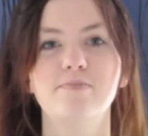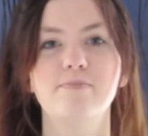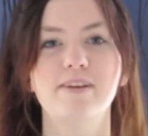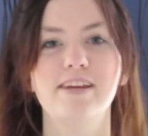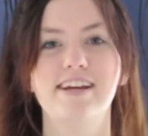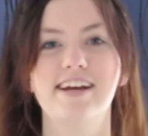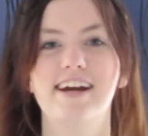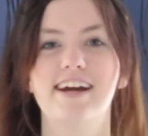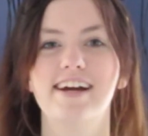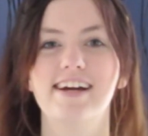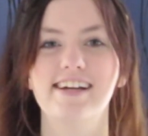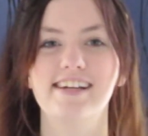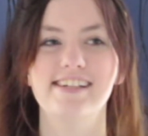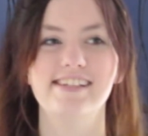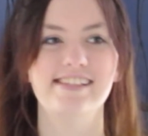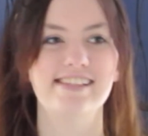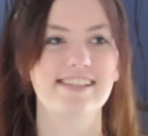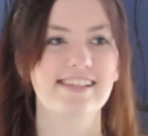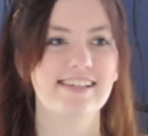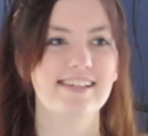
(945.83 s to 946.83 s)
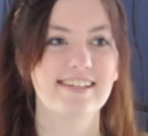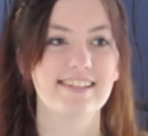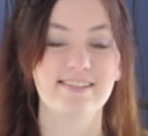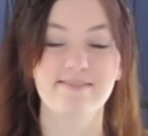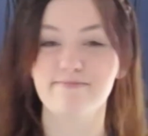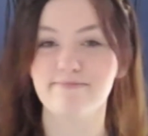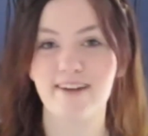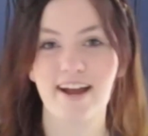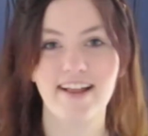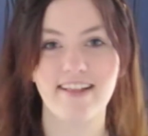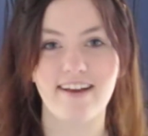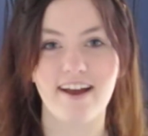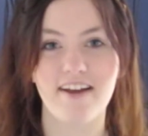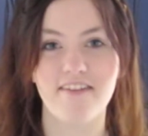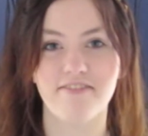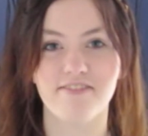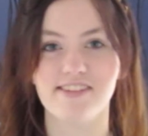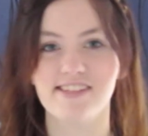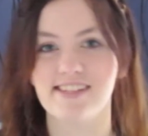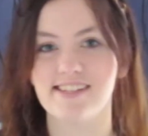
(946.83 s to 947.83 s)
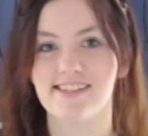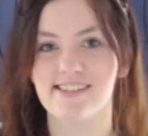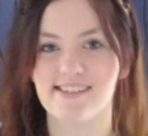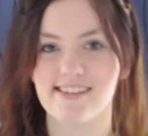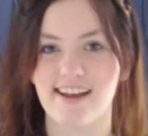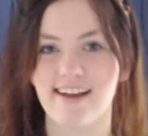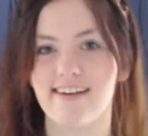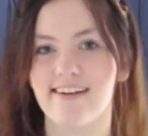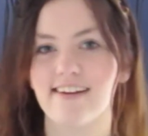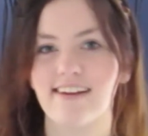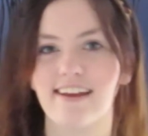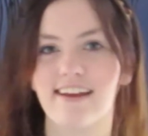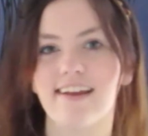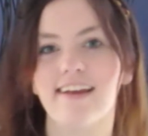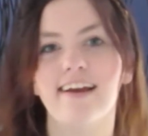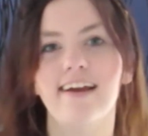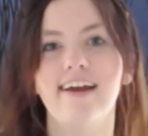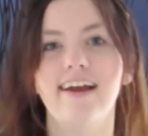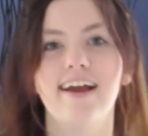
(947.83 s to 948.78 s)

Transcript: because my life is insanity.